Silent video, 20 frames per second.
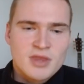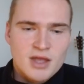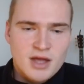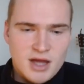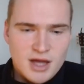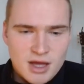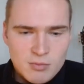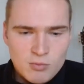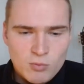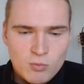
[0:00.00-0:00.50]

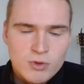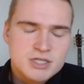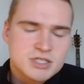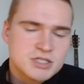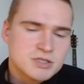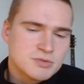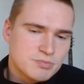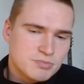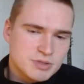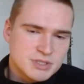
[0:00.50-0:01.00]
um,
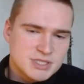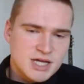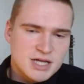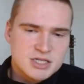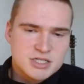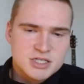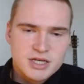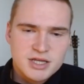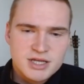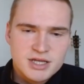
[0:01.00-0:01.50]
which
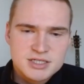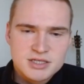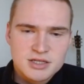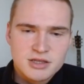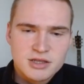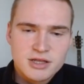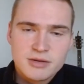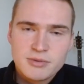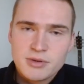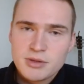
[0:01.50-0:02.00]
potentially is a
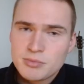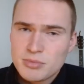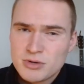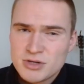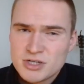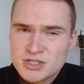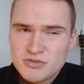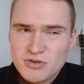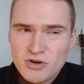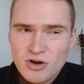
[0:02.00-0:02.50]
little bit
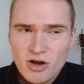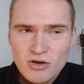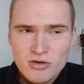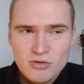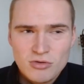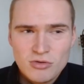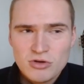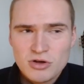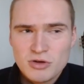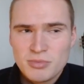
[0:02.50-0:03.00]
bullish for
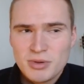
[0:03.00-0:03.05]
Hook,